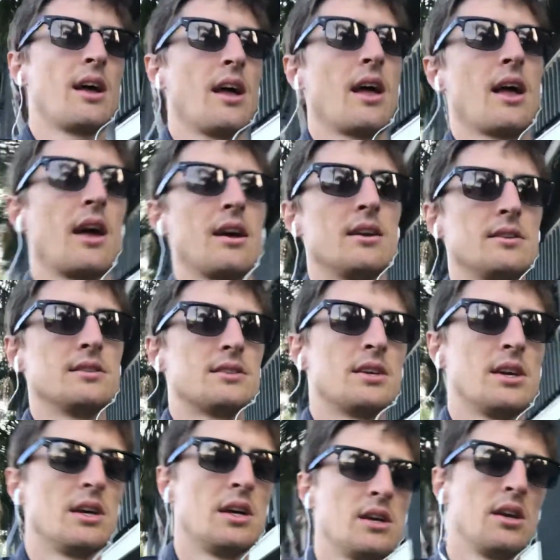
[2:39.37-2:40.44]
and
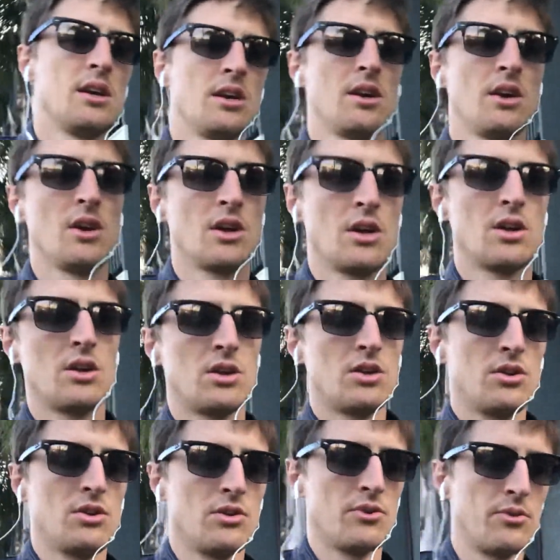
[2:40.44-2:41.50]

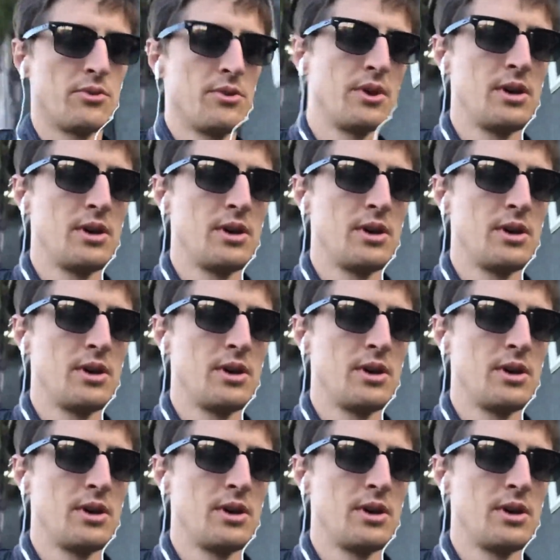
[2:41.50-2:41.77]
you